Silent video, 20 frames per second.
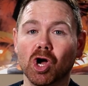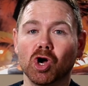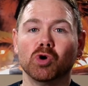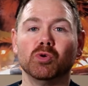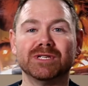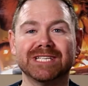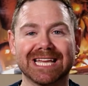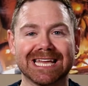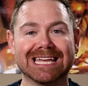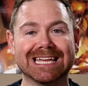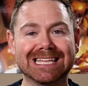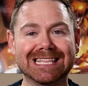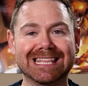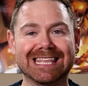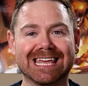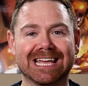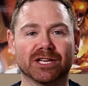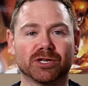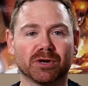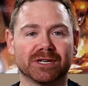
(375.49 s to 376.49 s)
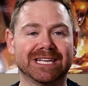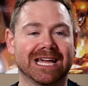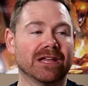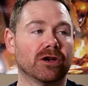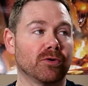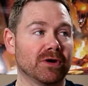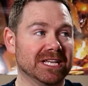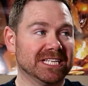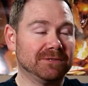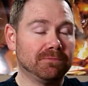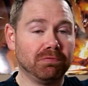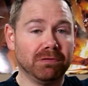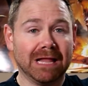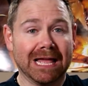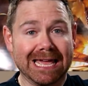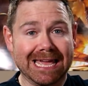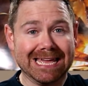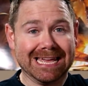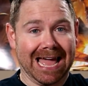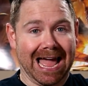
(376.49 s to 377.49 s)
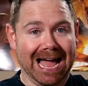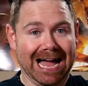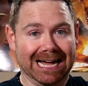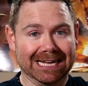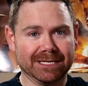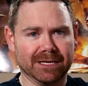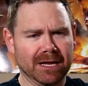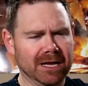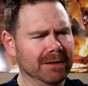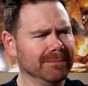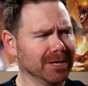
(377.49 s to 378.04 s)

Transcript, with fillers: whose inn the entertainer is playing at,